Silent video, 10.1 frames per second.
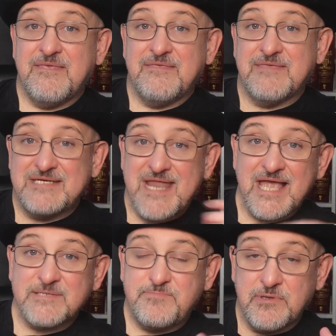The
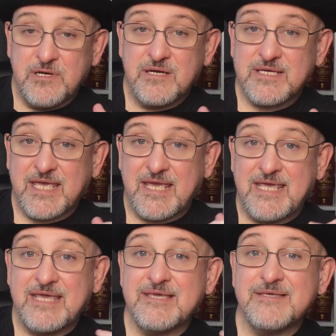next book
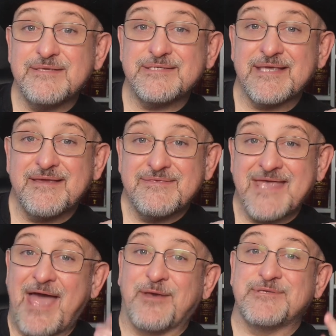is
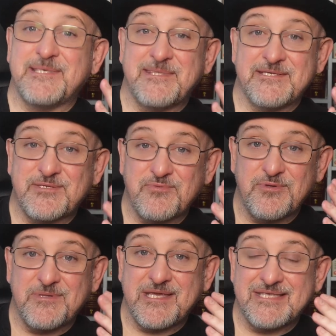The House in the
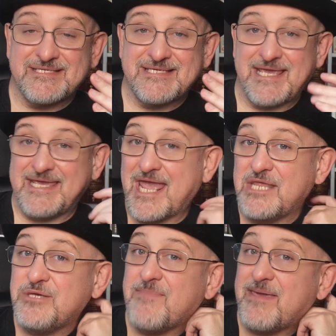Cerulean Sea.
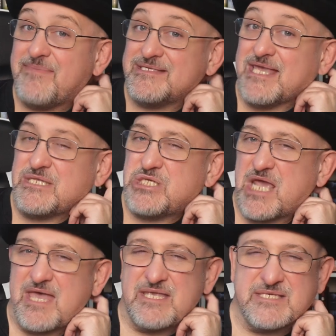And you may be saying,
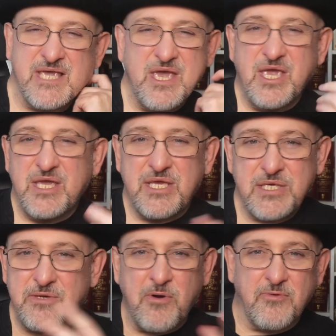Chaz,
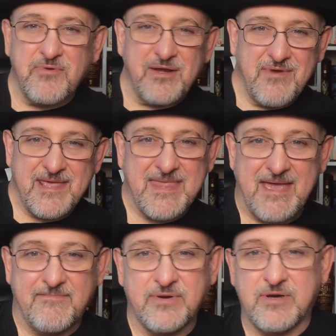you already read
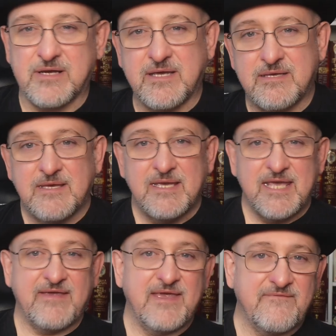that book.
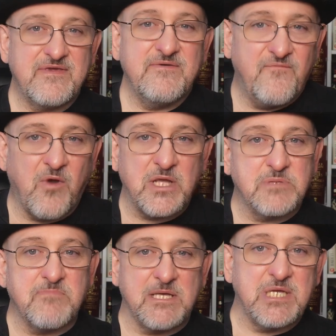If you've
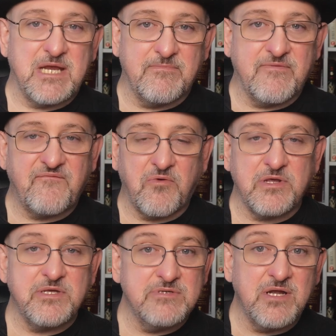watched my channel before,
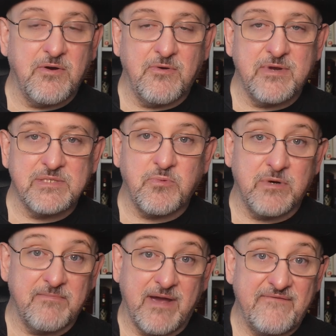you know it's
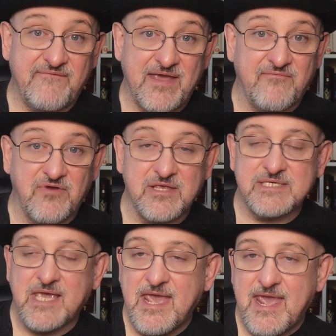one of my
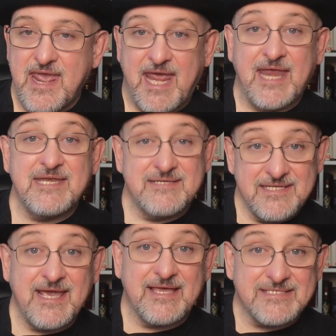favorites. And
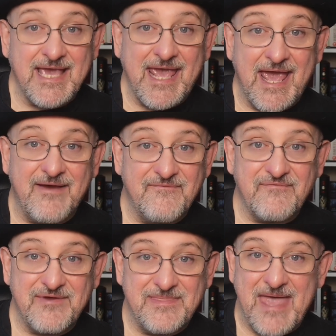yes, I have
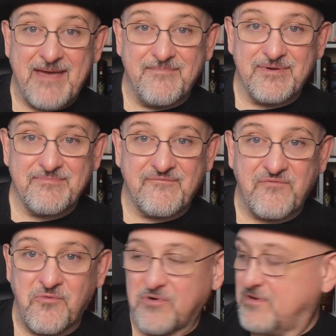read that book
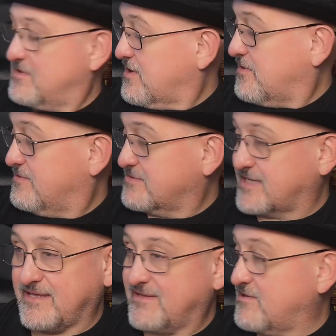before. Oh,
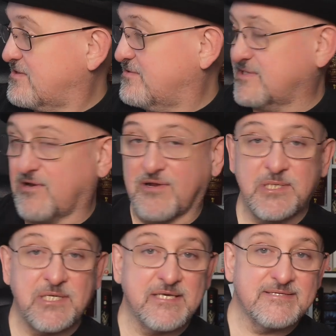okay, there goes Ari.
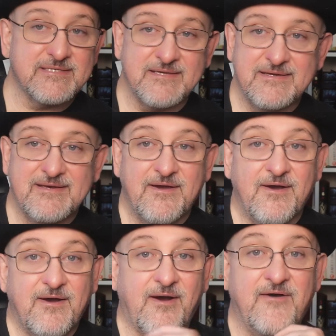She's
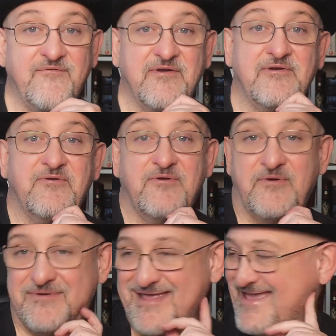off on her
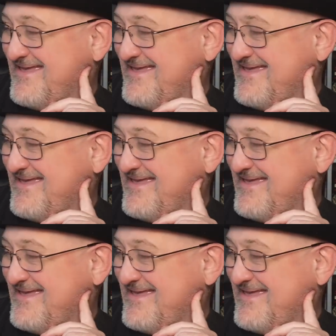own.